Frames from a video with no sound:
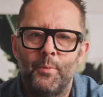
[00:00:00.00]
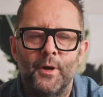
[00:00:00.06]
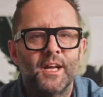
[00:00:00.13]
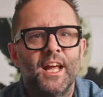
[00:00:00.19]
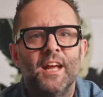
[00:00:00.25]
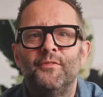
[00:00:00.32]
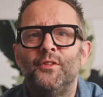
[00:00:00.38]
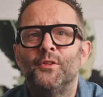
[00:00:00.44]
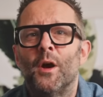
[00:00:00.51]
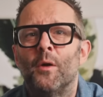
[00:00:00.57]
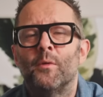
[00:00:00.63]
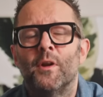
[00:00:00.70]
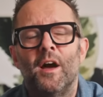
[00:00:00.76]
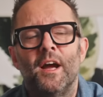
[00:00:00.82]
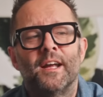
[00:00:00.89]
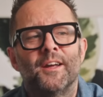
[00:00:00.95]
But if you don't
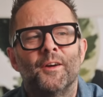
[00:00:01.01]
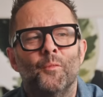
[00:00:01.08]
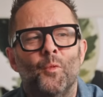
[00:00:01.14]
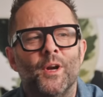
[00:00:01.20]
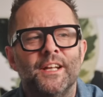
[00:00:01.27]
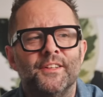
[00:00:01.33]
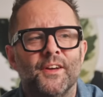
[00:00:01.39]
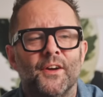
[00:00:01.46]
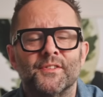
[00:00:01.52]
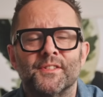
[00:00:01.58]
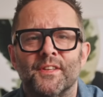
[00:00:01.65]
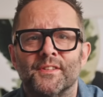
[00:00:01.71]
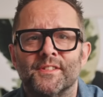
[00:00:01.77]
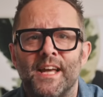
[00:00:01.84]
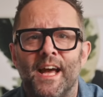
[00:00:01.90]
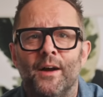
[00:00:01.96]
like what it does to
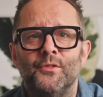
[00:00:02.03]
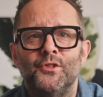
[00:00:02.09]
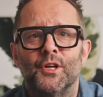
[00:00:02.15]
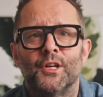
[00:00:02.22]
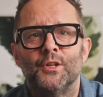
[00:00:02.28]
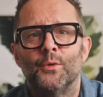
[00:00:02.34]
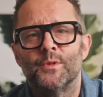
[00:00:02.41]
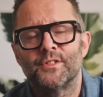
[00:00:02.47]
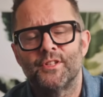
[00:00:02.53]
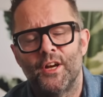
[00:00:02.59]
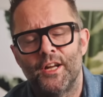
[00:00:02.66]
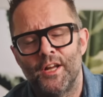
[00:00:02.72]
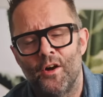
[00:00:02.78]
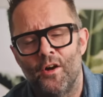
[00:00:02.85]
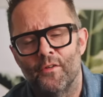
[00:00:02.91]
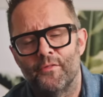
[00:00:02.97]
the sound, you can always turn
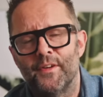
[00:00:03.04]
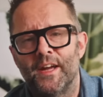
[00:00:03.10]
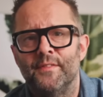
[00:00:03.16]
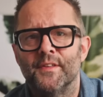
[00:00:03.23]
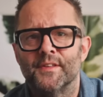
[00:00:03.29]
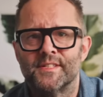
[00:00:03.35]
it off in the